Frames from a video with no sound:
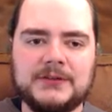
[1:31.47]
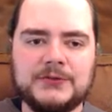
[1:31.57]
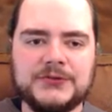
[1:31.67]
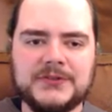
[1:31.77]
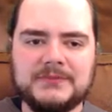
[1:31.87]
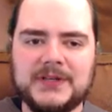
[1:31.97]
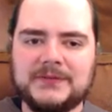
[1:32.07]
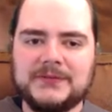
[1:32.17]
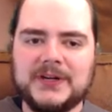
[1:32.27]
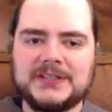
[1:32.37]
You shouldn't be
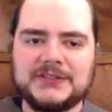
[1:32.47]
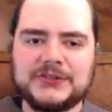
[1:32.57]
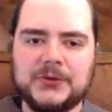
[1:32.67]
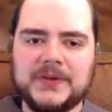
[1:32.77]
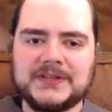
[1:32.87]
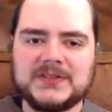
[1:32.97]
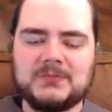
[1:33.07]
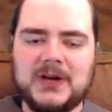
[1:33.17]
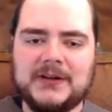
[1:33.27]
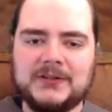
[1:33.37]
afraid to show that
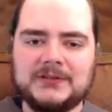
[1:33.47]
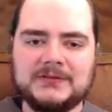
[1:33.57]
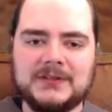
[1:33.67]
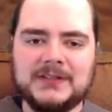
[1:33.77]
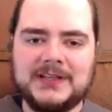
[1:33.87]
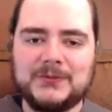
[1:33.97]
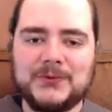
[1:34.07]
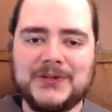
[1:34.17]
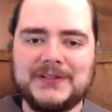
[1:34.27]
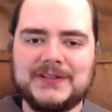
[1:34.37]
smile. It
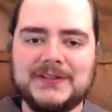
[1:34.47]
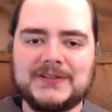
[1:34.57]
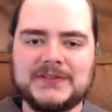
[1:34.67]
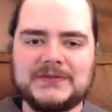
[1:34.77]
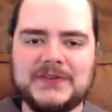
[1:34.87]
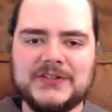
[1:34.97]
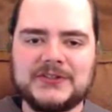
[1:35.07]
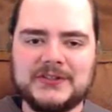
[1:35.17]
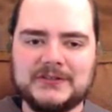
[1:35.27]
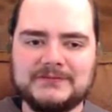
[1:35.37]
really is
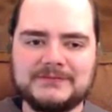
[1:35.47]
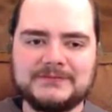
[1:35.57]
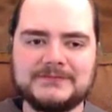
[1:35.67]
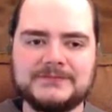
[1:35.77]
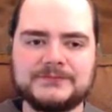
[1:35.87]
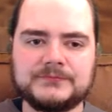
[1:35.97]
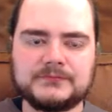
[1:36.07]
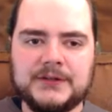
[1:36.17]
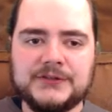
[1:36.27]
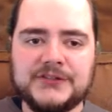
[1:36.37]
fetching.
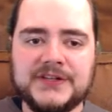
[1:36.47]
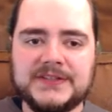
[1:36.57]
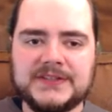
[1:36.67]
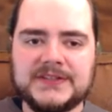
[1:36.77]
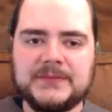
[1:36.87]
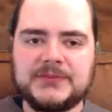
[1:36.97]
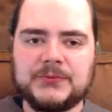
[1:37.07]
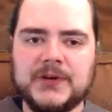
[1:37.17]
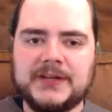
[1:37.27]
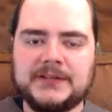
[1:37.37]
Her cheeks seemed to
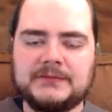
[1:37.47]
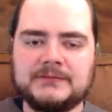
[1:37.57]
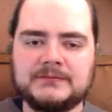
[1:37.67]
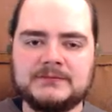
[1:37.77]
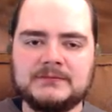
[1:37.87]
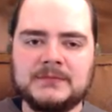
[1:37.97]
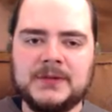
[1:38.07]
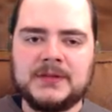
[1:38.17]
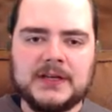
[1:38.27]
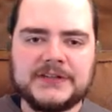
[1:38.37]
redden.
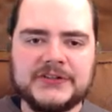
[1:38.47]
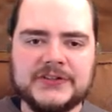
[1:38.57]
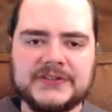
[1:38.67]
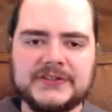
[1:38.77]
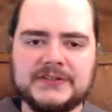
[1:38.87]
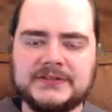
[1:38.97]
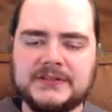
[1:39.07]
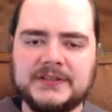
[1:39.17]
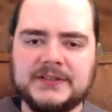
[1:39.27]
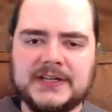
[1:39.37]
I just,
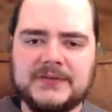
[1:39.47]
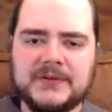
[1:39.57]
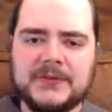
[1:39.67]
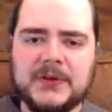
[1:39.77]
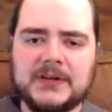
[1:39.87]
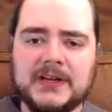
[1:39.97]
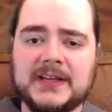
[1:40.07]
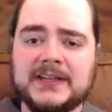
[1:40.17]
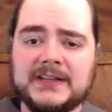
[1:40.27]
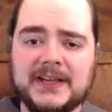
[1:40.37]
I never thought
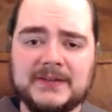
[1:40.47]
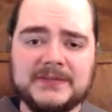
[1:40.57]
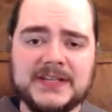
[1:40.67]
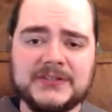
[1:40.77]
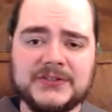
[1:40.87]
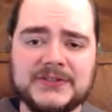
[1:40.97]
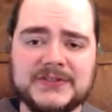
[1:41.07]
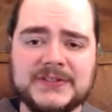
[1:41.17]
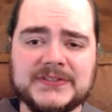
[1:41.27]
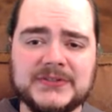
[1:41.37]
I'd have dentures
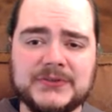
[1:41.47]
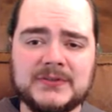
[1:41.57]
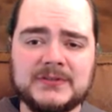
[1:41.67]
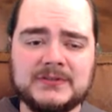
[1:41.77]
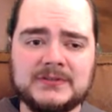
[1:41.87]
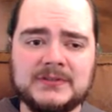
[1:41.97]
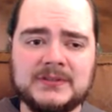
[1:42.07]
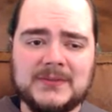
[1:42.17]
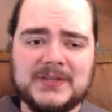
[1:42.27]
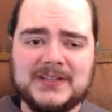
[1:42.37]
this soon.
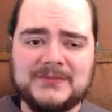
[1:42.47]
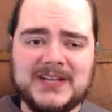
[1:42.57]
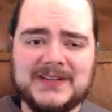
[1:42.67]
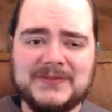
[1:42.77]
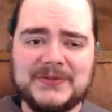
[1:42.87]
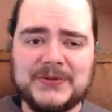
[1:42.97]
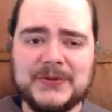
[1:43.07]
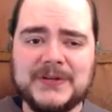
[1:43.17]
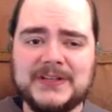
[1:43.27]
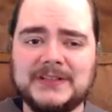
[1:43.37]
I mean, I'm not even
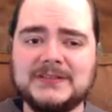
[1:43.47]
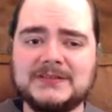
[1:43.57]
30.